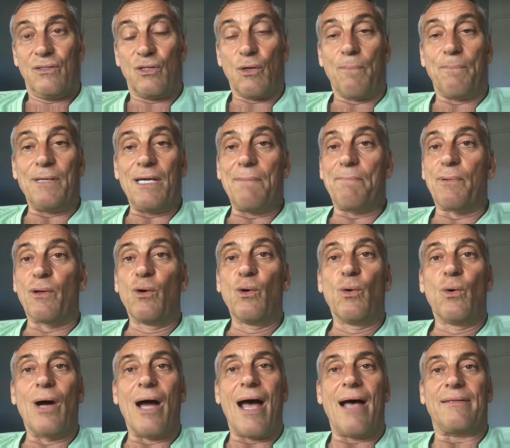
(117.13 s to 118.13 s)
So people
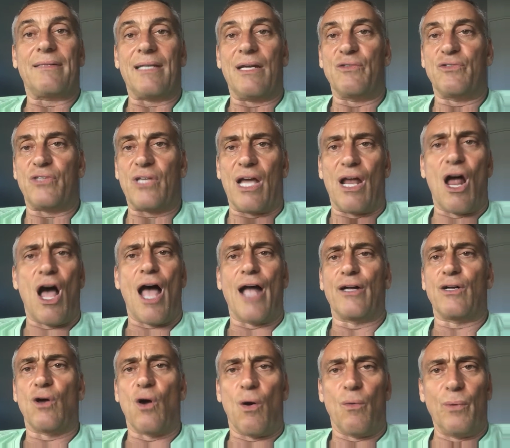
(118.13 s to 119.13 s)
who are out there saying,
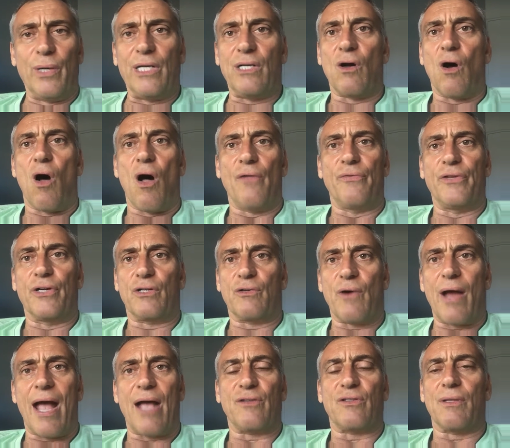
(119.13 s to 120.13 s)
"Oh, call, we called the
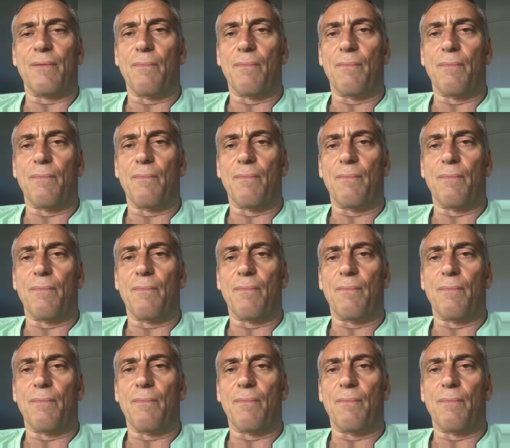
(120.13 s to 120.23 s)
crash,